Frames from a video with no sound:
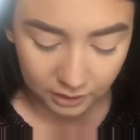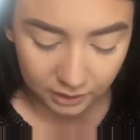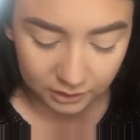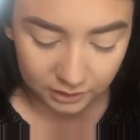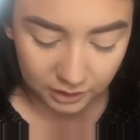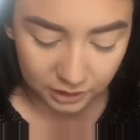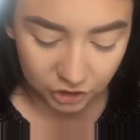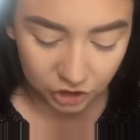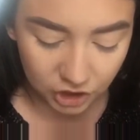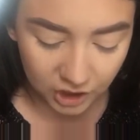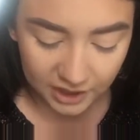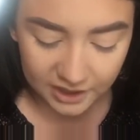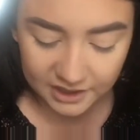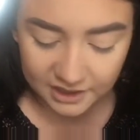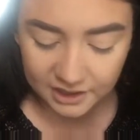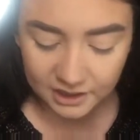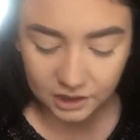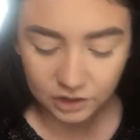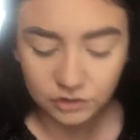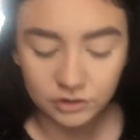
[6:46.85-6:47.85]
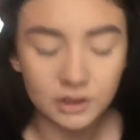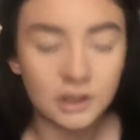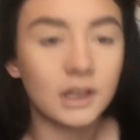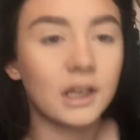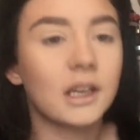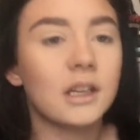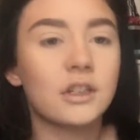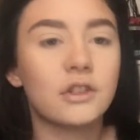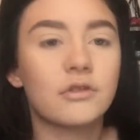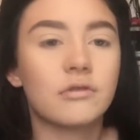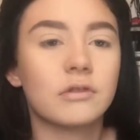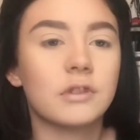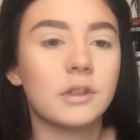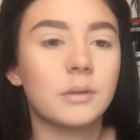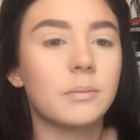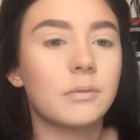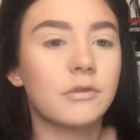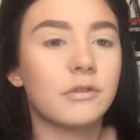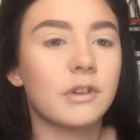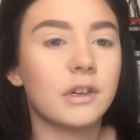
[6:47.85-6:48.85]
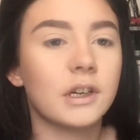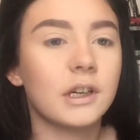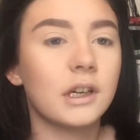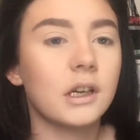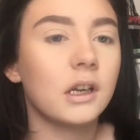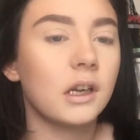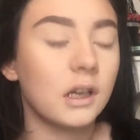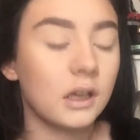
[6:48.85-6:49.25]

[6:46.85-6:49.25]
This shade is literally like straight up grey,